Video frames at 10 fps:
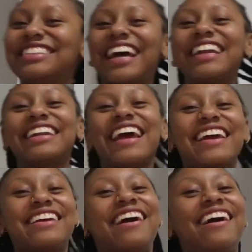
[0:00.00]
Say the
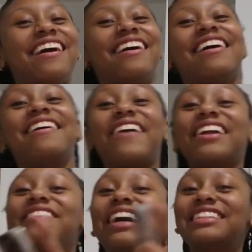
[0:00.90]
date, y'all.
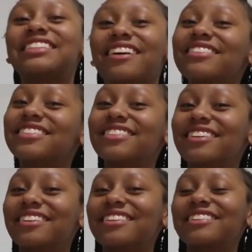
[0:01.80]
Follow my
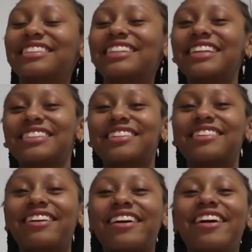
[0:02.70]
socials,
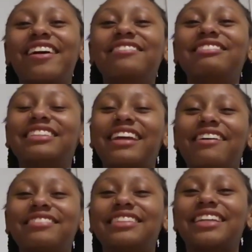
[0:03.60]
Instagram,
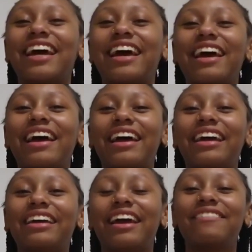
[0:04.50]
Snapchat,